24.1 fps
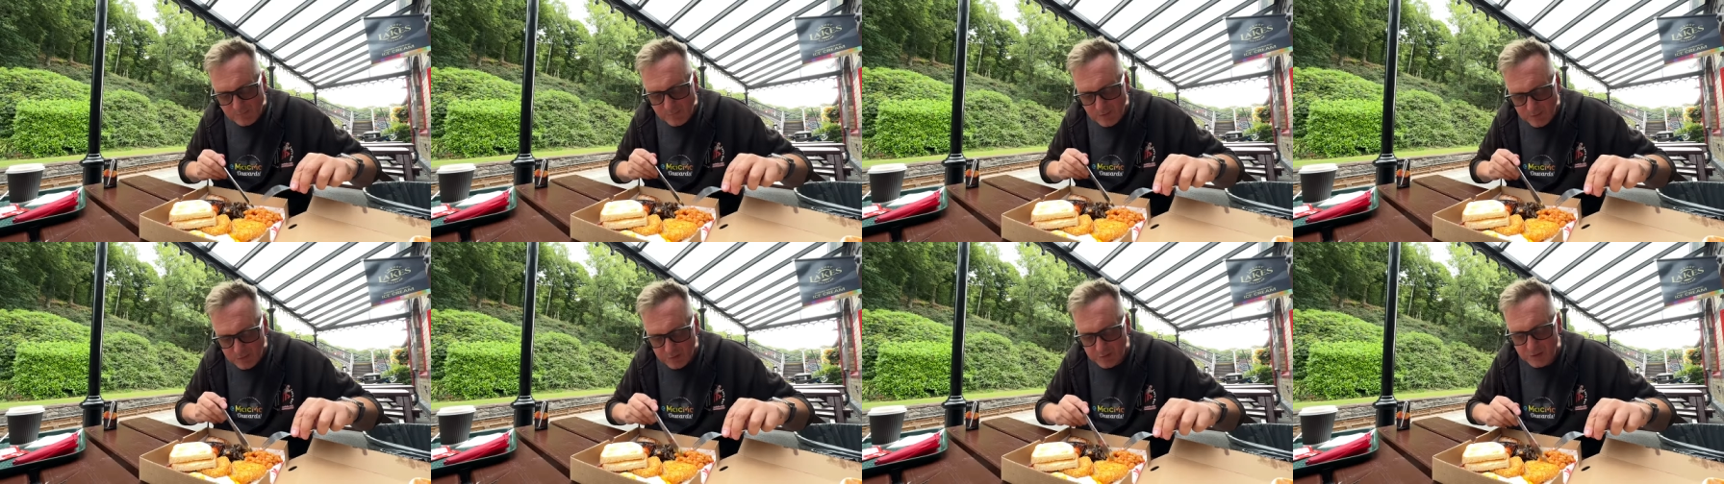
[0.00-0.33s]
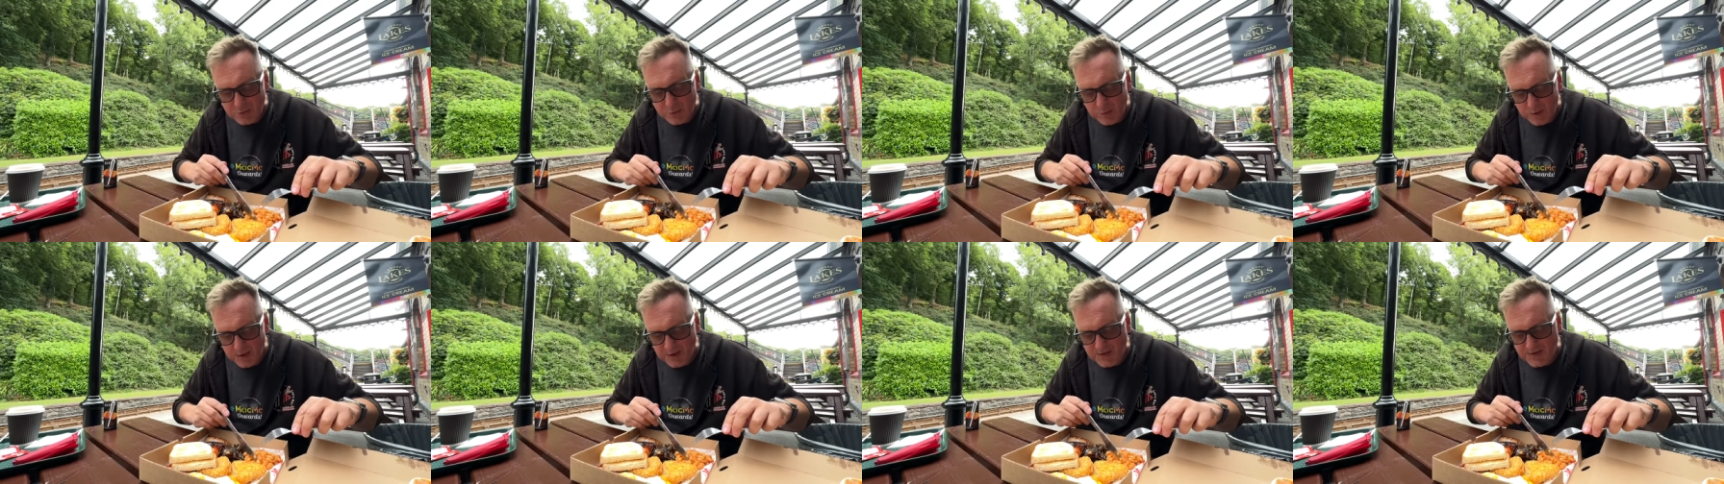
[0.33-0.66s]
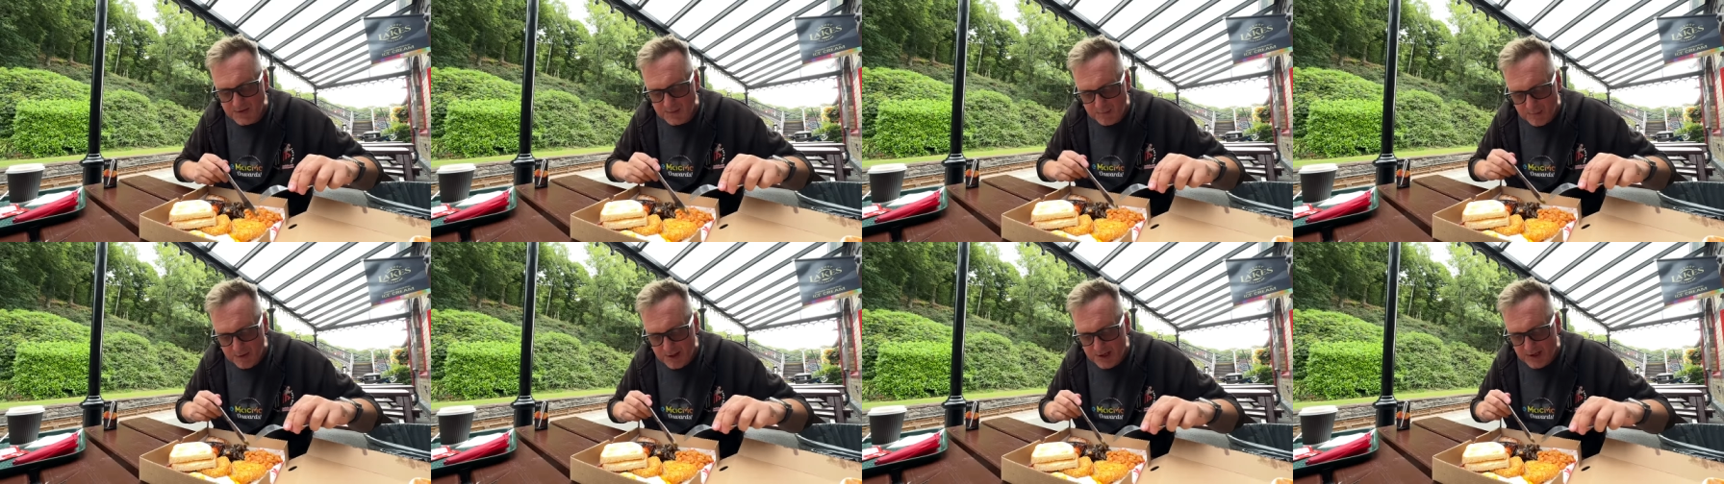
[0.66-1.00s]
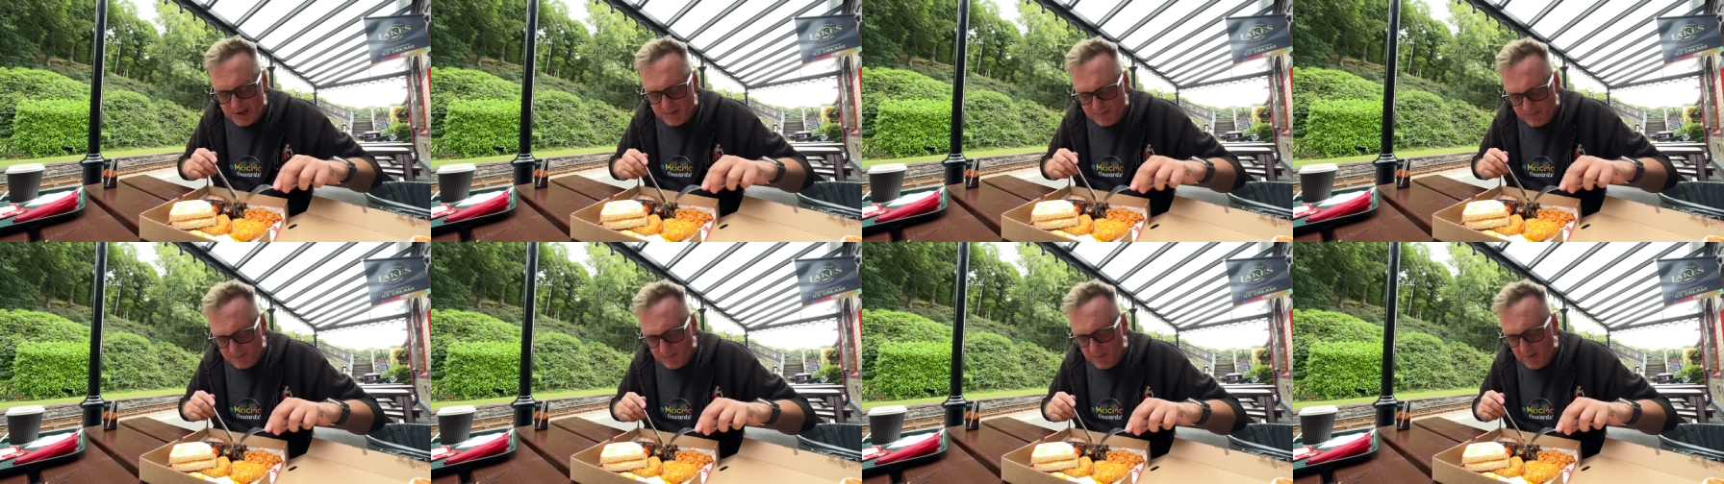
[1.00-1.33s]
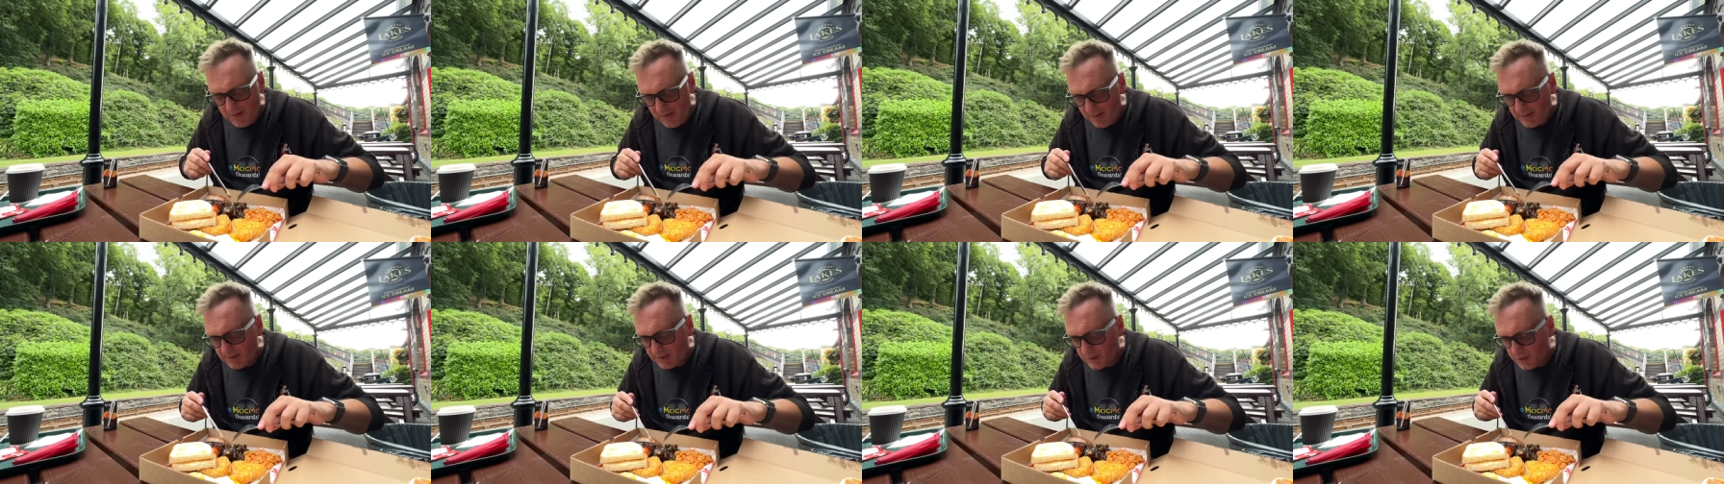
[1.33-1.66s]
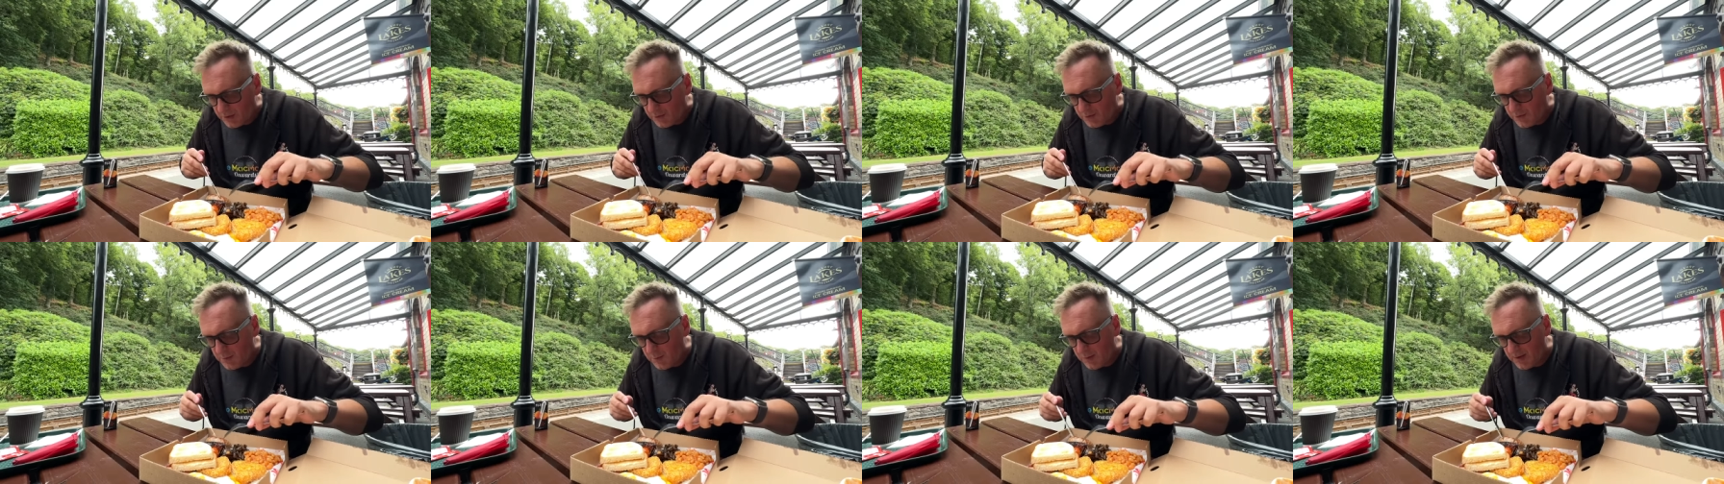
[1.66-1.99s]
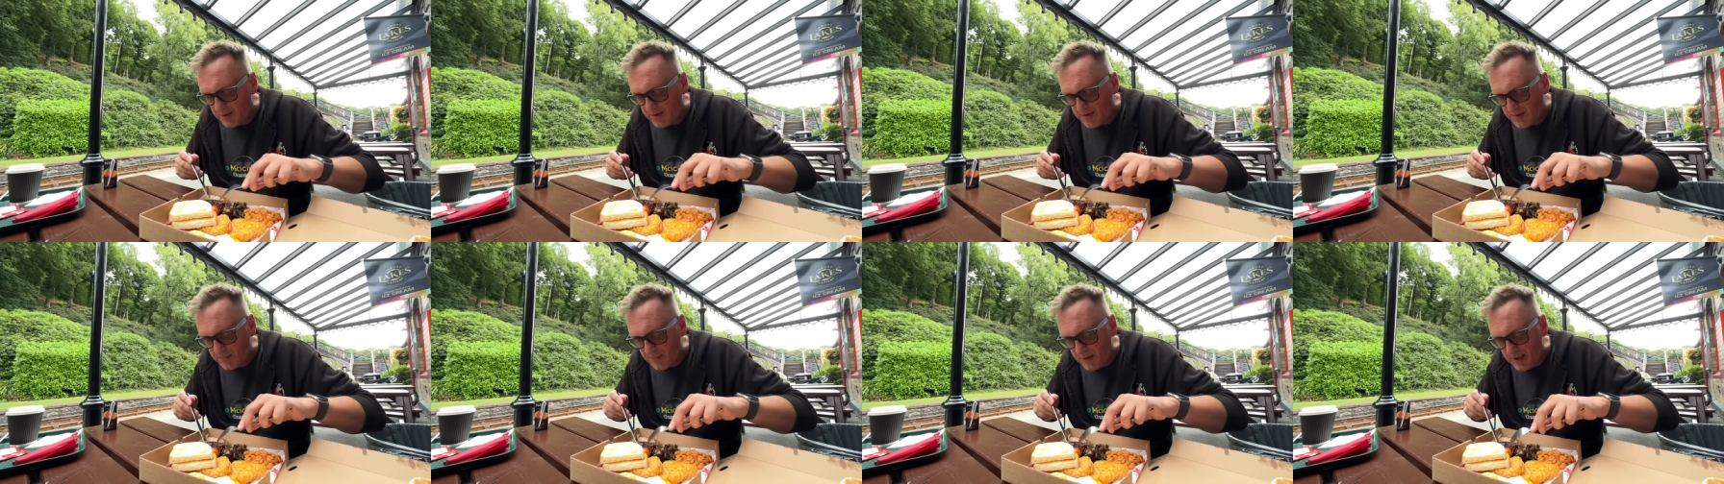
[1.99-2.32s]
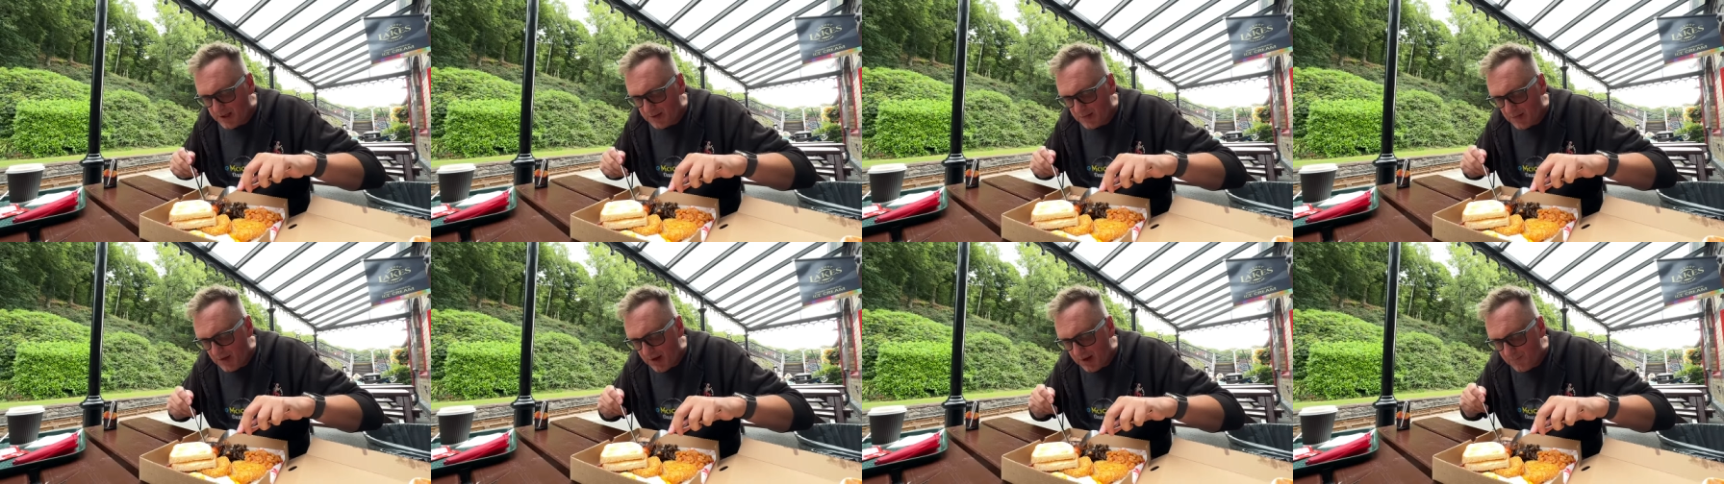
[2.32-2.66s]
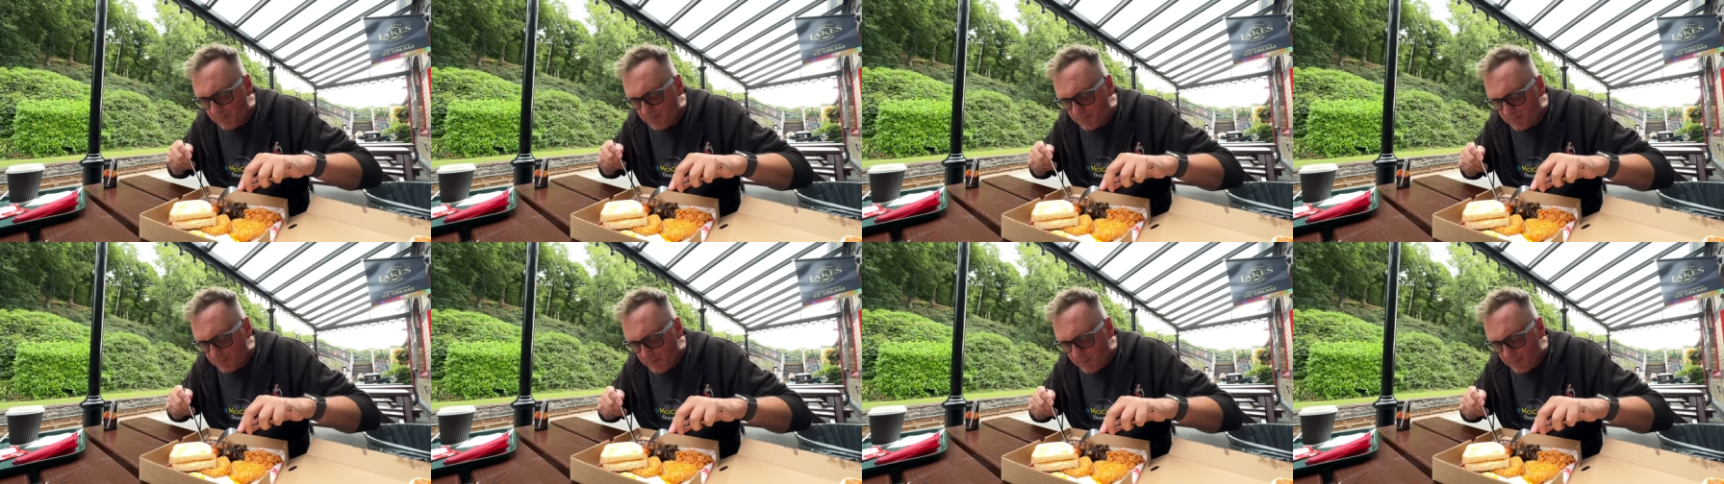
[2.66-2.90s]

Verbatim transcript: Good quality bean. Good quality bean that.